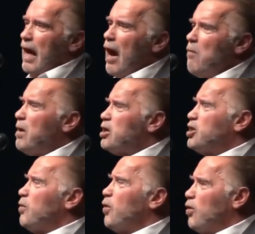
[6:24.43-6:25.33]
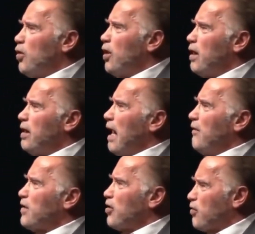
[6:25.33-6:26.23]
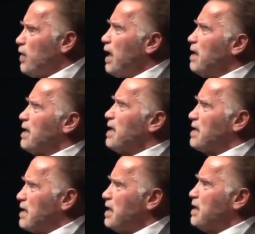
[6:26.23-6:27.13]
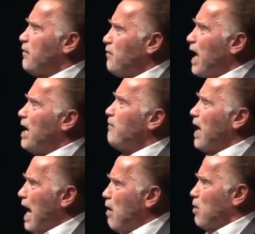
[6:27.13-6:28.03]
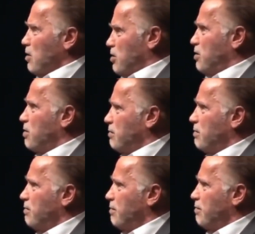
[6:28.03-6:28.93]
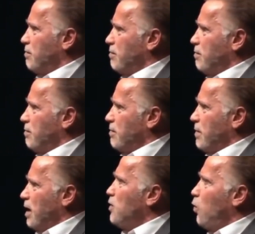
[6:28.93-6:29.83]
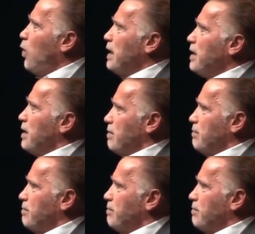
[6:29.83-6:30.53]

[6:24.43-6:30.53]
How much you will learn after 365 hours in 1 year.